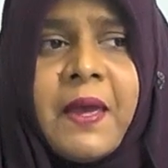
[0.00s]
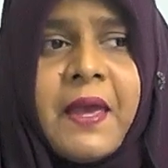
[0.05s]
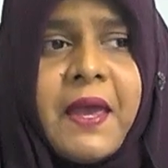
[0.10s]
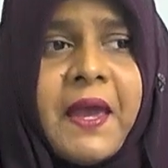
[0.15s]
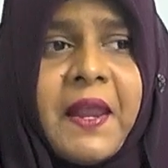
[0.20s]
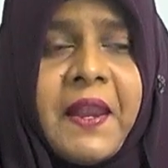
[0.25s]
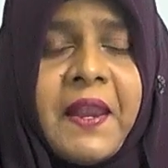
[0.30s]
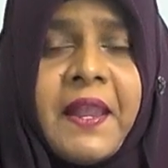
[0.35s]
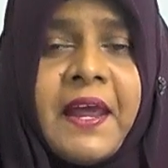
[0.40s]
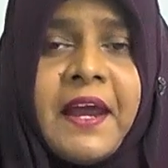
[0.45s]

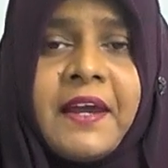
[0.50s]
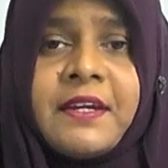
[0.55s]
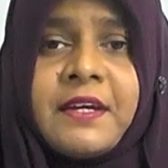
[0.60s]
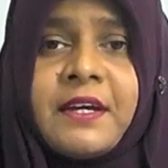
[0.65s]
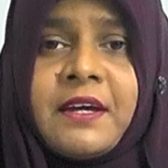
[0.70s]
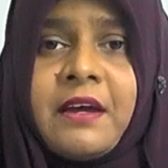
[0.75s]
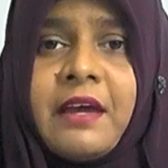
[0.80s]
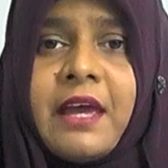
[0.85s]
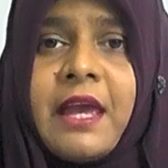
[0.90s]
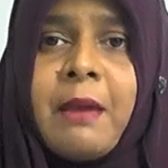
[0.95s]
and
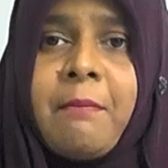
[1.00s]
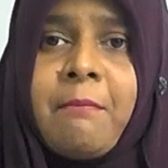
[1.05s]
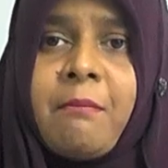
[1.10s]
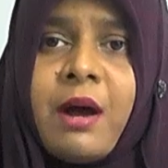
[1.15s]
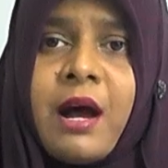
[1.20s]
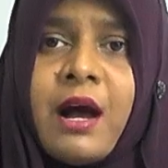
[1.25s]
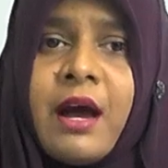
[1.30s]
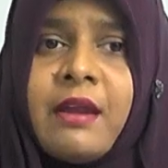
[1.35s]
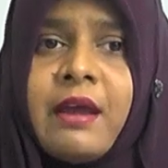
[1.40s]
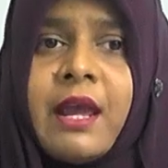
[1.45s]
later
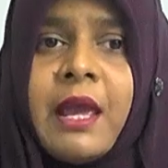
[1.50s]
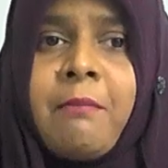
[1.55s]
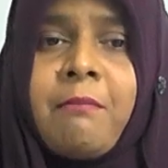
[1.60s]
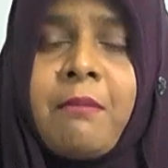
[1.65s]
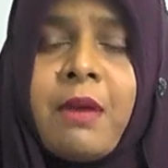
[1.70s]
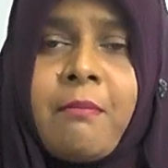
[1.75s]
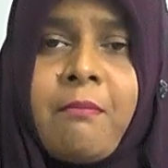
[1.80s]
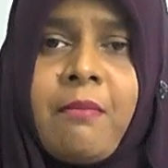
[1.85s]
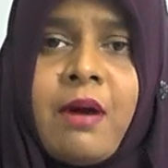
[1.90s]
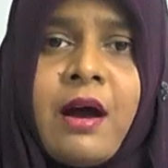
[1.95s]
MR,
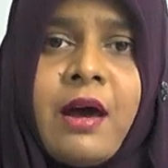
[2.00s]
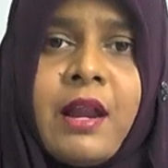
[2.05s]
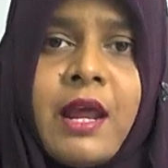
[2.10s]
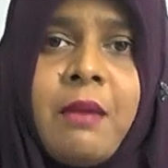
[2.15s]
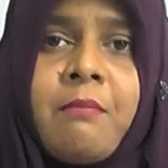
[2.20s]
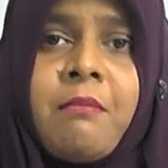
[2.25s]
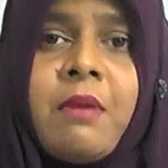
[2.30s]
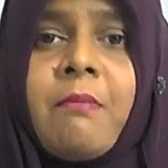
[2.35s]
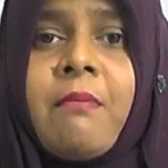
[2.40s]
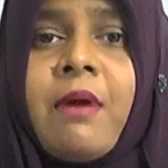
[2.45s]

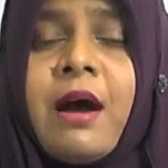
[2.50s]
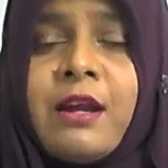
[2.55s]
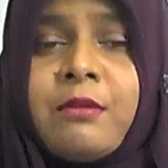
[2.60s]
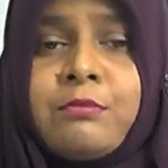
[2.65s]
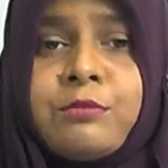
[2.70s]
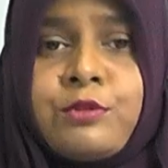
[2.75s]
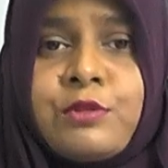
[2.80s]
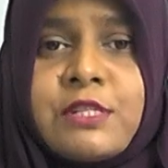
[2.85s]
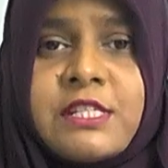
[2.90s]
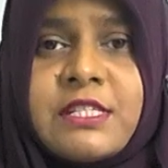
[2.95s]
MMR
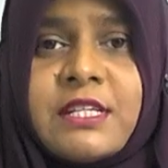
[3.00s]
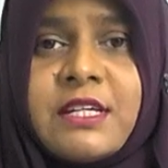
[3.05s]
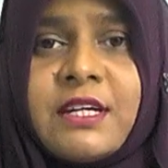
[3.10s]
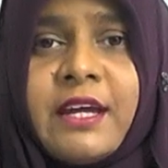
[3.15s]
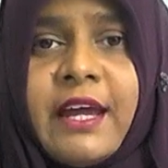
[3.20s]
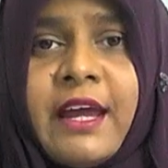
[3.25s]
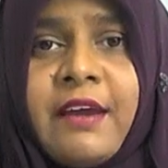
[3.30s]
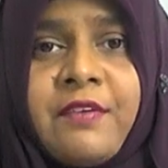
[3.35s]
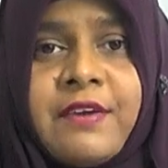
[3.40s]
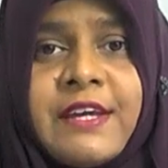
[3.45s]
booster,
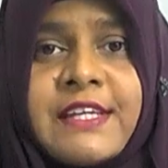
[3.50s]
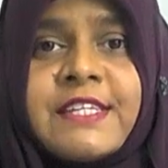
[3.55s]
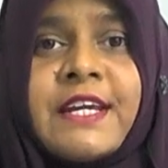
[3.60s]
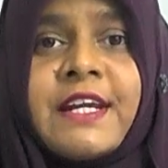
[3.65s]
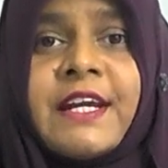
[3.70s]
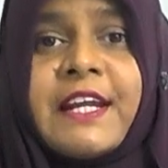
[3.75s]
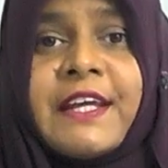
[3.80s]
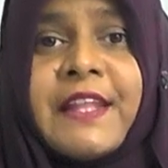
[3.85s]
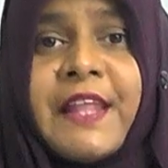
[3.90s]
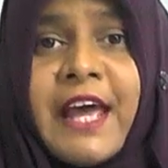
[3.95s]
and
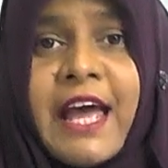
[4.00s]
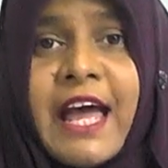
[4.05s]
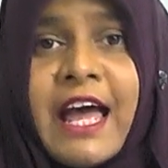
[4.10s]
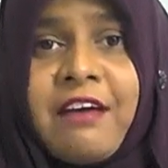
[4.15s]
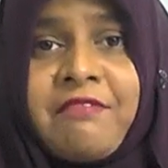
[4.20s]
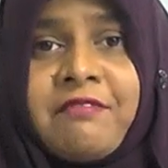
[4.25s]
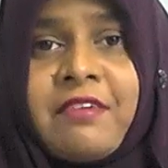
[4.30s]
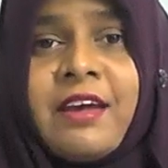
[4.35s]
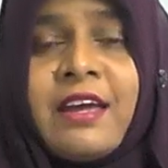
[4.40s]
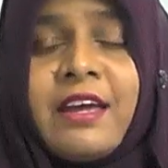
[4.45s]
recently they
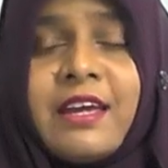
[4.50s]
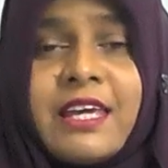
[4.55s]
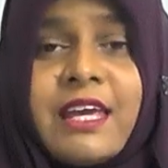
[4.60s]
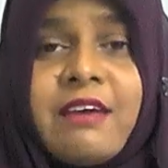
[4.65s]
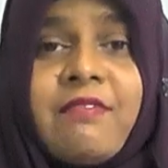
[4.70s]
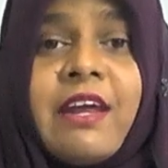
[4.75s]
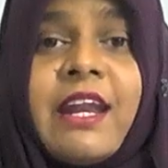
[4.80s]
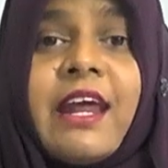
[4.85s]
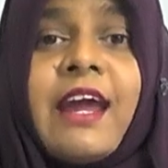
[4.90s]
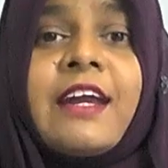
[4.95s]
have
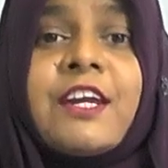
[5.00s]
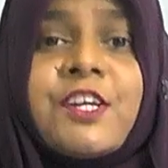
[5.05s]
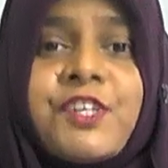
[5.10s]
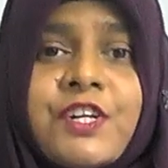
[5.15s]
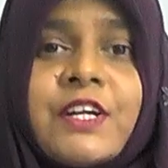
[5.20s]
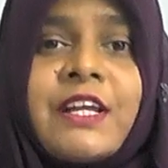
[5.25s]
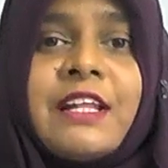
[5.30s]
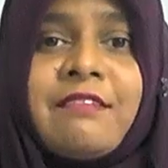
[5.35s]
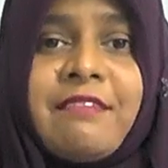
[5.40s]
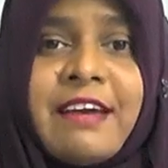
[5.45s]
given
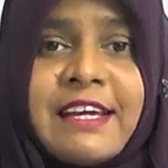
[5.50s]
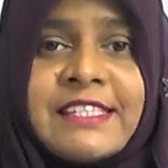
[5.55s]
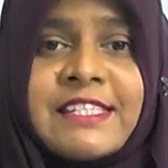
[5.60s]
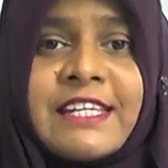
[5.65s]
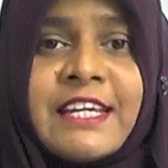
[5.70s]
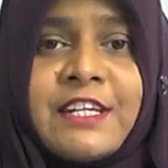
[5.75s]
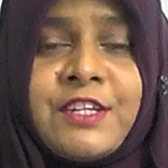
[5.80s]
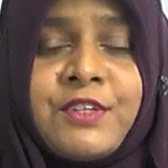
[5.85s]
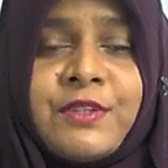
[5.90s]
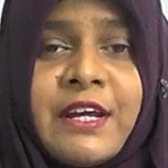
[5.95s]
additional
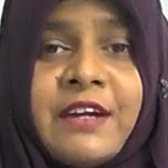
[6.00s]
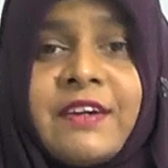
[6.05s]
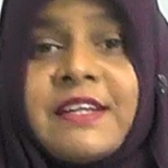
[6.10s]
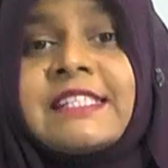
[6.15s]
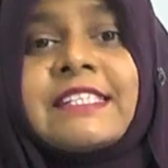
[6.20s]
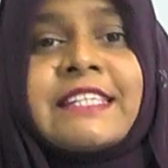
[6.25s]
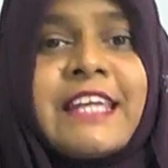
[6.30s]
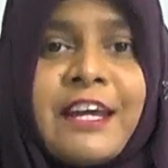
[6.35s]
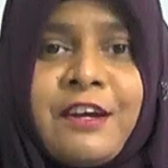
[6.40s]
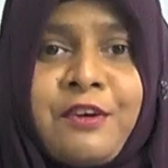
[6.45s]
vaccine to the
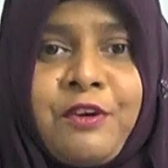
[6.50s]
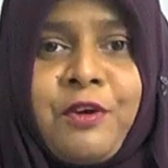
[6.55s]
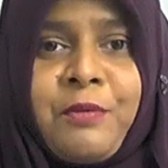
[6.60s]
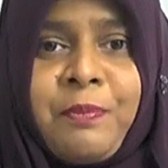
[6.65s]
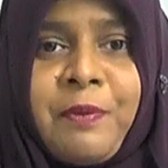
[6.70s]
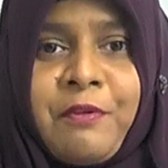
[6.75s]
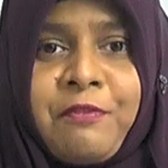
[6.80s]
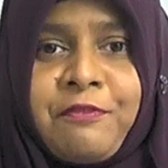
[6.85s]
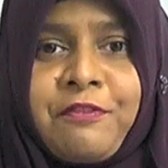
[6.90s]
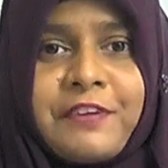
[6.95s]
risky group
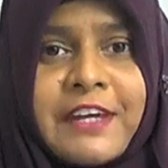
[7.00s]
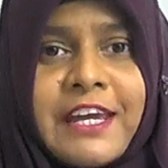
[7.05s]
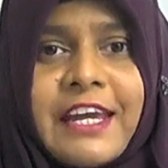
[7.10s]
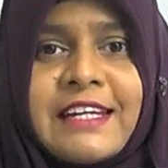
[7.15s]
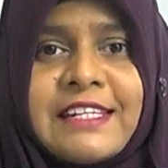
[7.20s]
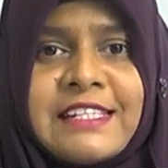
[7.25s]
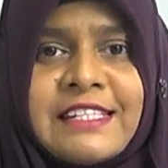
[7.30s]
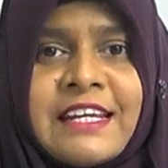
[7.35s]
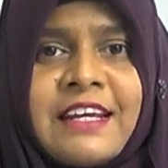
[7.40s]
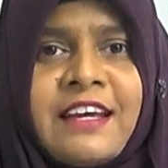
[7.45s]
of
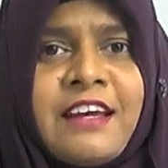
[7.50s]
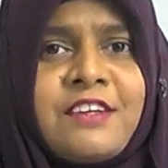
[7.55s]
kids.